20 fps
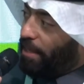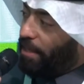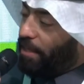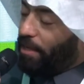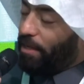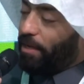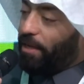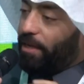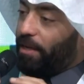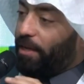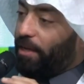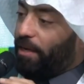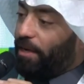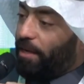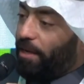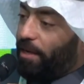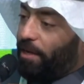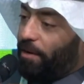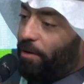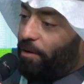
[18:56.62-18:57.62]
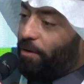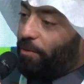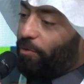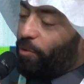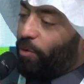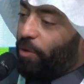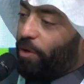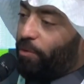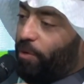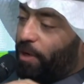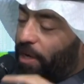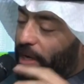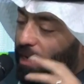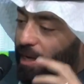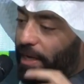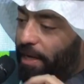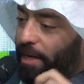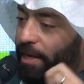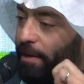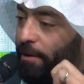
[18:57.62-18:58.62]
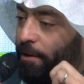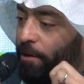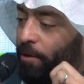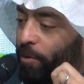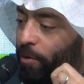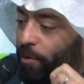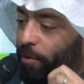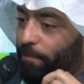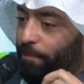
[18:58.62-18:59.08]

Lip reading: shot in a more creative way.